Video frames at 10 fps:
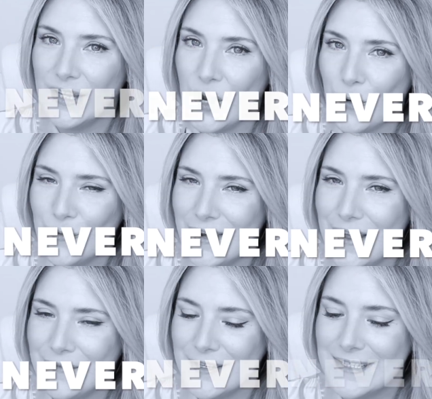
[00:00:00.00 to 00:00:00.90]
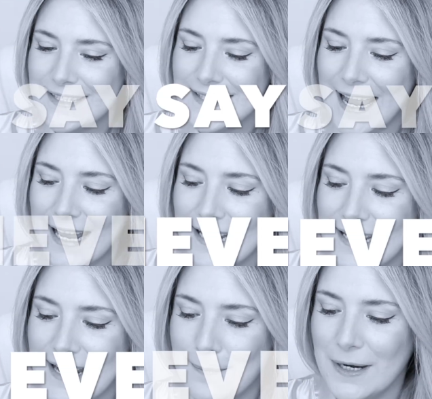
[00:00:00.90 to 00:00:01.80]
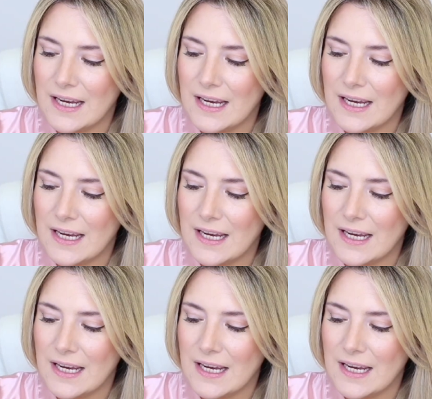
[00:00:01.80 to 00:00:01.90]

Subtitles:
You know, never say never.